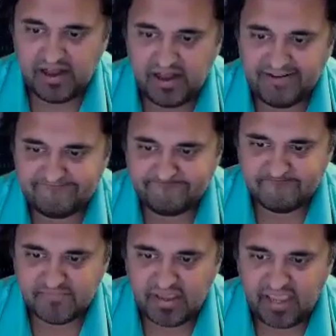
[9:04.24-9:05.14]
Uh,
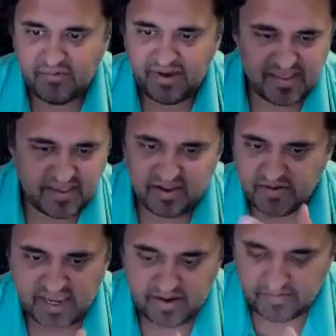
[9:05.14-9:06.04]
Gateway, and
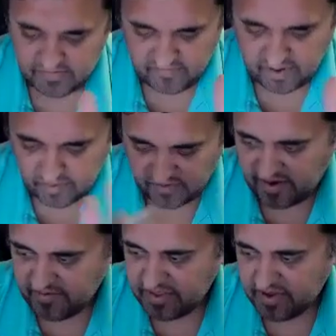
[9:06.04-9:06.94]
again, framework
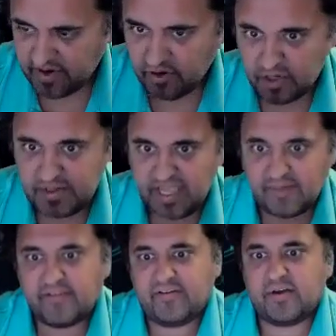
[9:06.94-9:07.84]
for everything. But
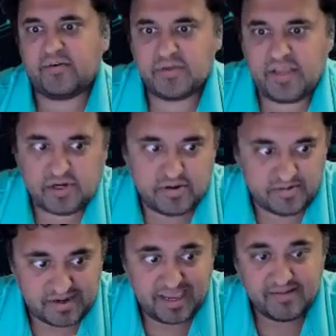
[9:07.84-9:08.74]
CRISP-DM I found was
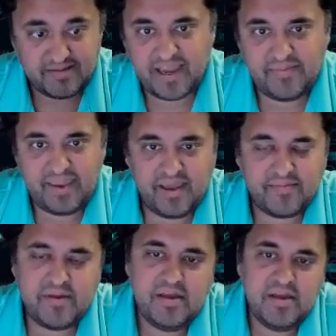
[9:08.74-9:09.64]
actually again
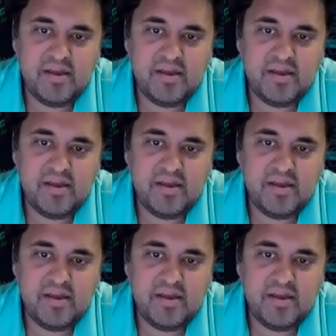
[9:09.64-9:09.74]
IBM